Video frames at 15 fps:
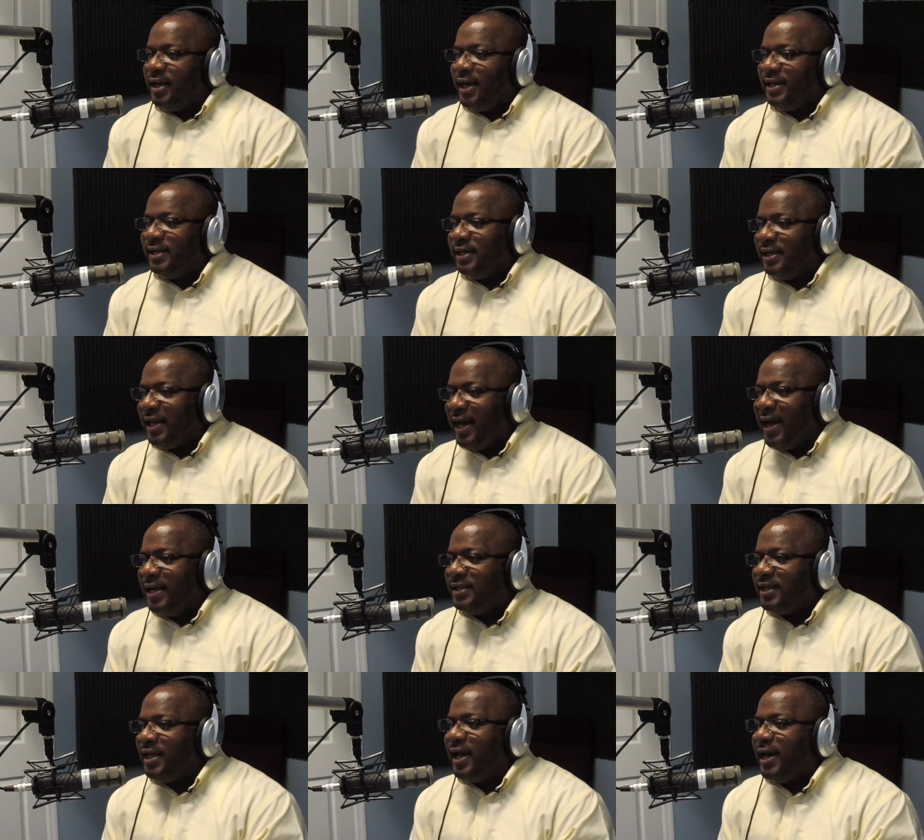And the
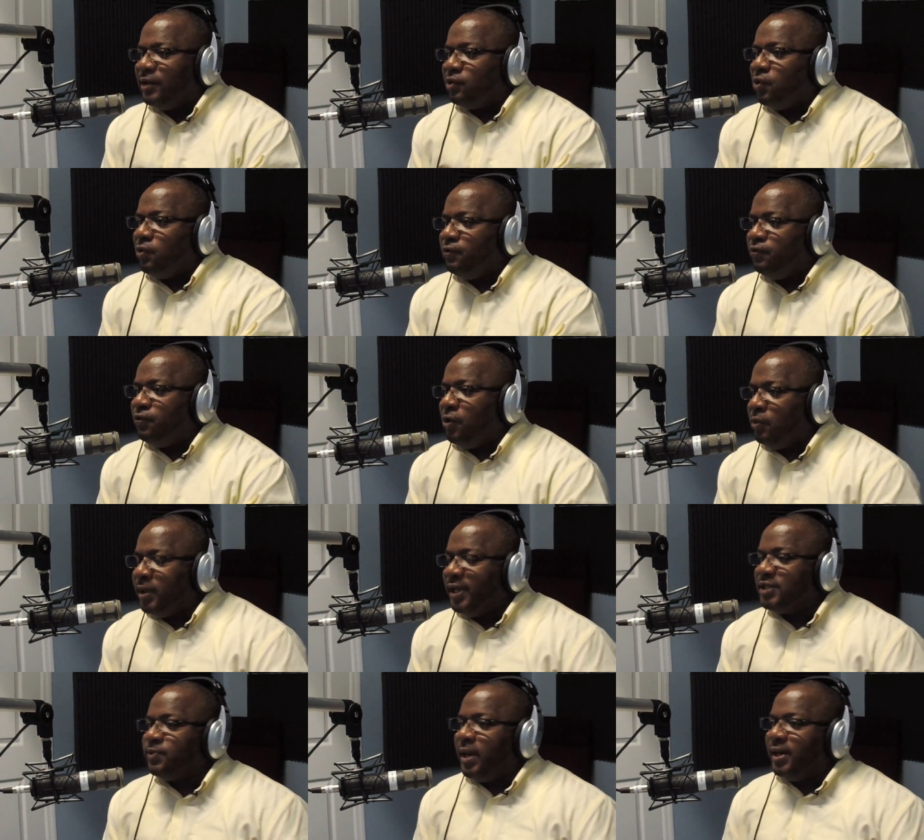land can't go
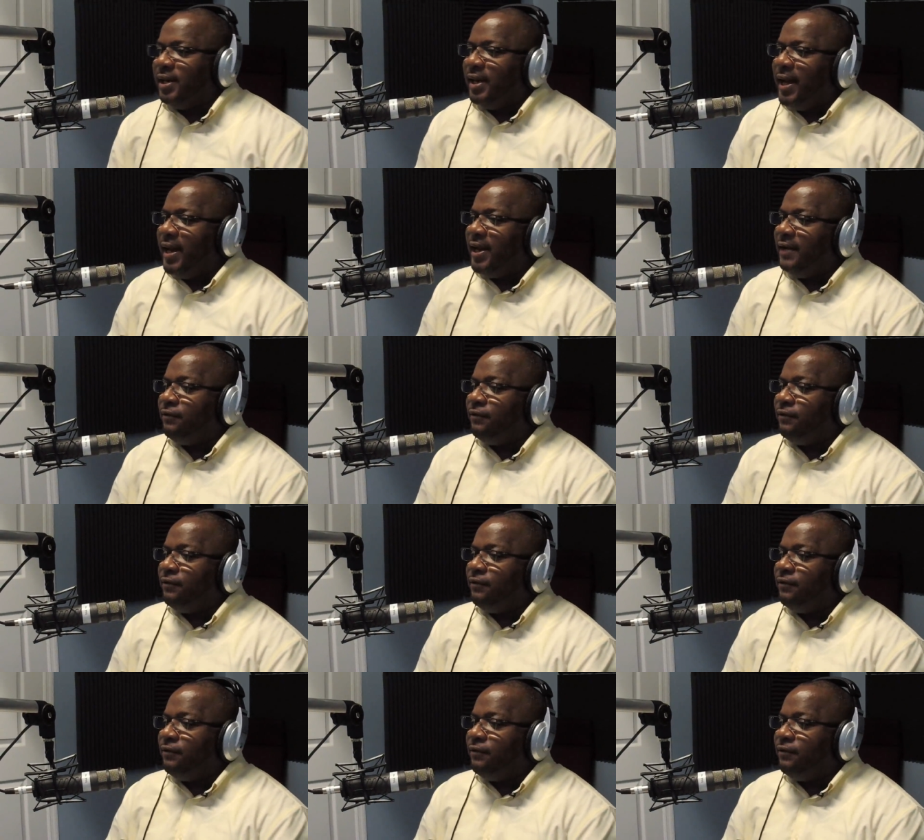forward. That's why the land